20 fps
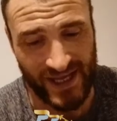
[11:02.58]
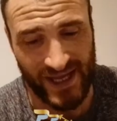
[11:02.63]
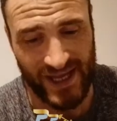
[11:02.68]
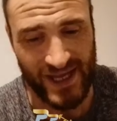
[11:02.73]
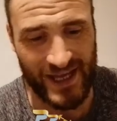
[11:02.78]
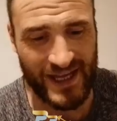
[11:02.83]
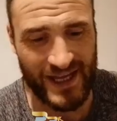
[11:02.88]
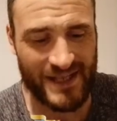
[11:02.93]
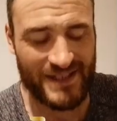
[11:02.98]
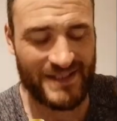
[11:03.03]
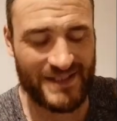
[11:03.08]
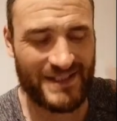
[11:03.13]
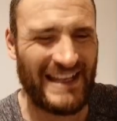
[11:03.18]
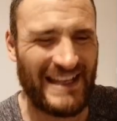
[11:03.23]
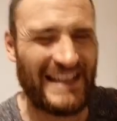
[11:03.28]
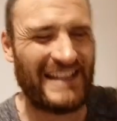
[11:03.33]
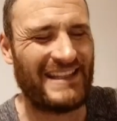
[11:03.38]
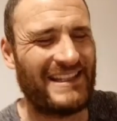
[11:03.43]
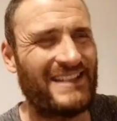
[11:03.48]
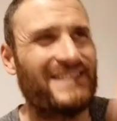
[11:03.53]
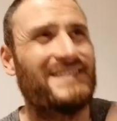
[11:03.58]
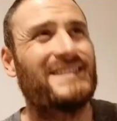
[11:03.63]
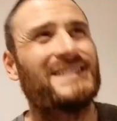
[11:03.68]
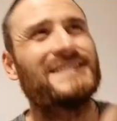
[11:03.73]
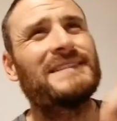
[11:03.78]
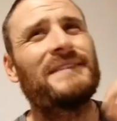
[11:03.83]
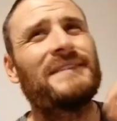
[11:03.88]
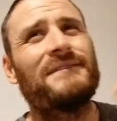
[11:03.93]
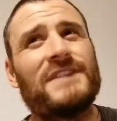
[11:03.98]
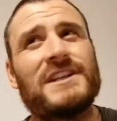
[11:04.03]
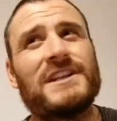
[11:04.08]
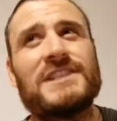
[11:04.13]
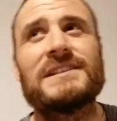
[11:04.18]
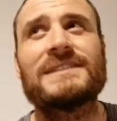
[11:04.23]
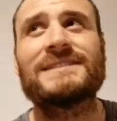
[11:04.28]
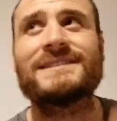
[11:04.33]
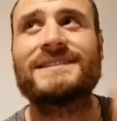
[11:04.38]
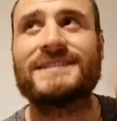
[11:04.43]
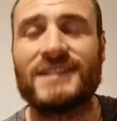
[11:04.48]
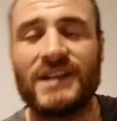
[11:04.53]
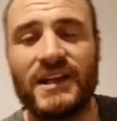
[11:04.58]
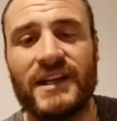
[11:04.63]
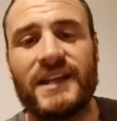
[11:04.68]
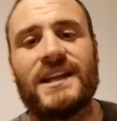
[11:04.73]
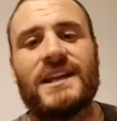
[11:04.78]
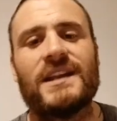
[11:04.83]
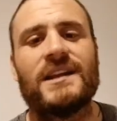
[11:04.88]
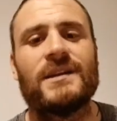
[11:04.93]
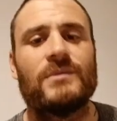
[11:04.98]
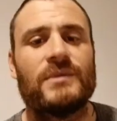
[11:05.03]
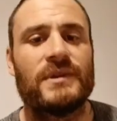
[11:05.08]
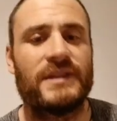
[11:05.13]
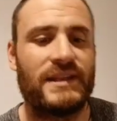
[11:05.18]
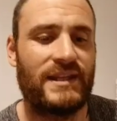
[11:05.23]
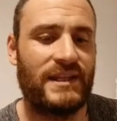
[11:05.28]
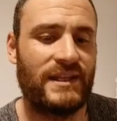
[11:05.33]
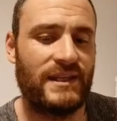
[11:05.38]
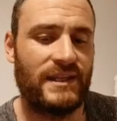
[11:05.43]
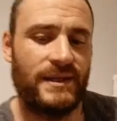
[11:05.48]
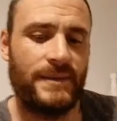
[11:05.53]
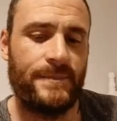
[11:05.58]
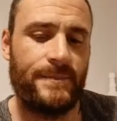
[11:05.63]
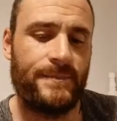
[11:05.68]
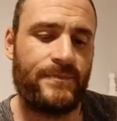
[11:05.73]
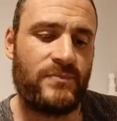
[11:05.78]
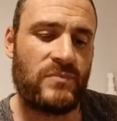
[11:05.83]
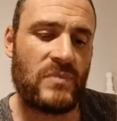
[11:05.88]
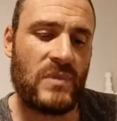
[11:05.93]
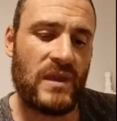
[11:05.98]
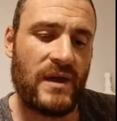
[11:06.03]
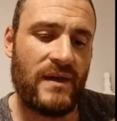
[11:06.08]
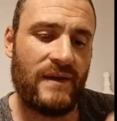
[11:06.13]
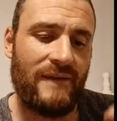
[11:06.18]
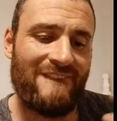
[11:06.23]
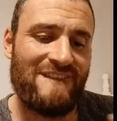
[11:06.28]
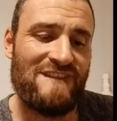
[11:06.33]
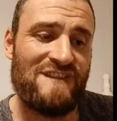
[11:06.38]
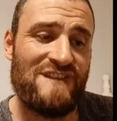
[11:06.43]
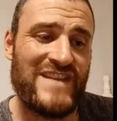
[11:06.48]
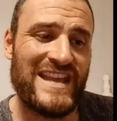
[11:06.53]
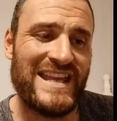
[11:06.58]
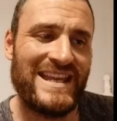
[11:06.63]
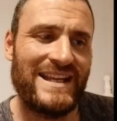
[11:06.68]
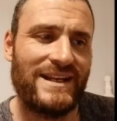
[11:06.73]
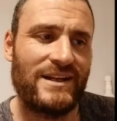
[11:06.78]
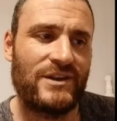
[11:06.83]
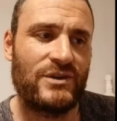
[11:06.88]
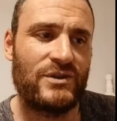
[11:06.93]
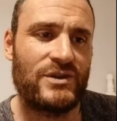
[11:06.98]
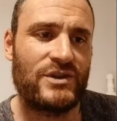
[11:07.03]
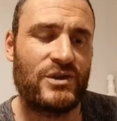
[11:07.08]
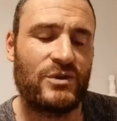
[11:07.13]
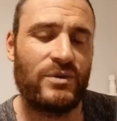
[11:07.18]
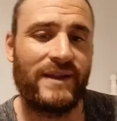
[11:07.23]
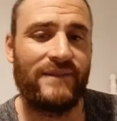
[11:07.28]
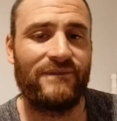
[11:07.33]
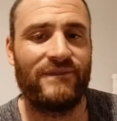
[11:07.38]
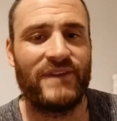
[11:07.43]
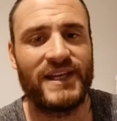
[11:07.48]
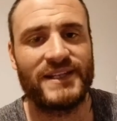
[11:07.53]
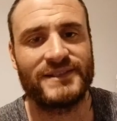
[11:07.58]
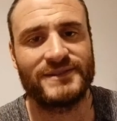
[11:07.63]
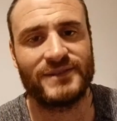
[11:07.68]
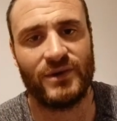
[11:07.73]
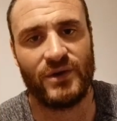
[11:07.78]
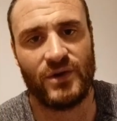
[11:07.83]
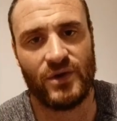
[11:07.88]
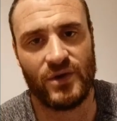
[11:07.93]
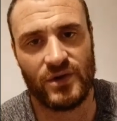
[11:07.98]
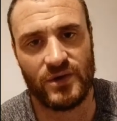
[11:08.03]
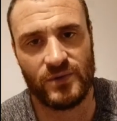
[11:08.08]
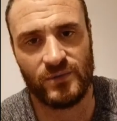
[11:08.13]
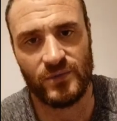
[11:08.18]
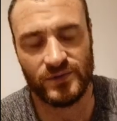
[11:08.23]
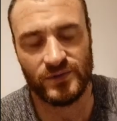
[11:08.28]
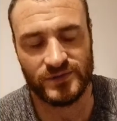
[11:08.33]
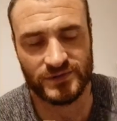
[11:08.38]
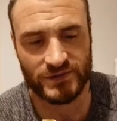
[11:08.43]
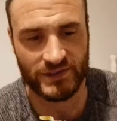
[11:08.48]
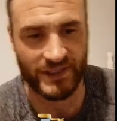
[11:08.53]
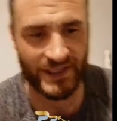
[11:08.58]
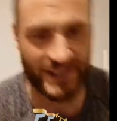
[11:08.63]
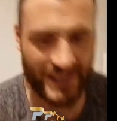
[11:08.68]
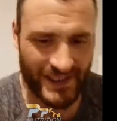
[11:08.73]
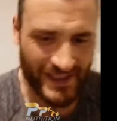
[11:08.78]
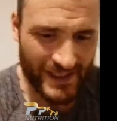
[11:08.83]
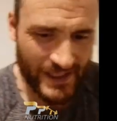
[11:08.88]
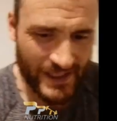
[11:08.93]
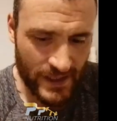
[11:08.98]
And this is a vicious cycle with the feel-good quick fix hormones, okay?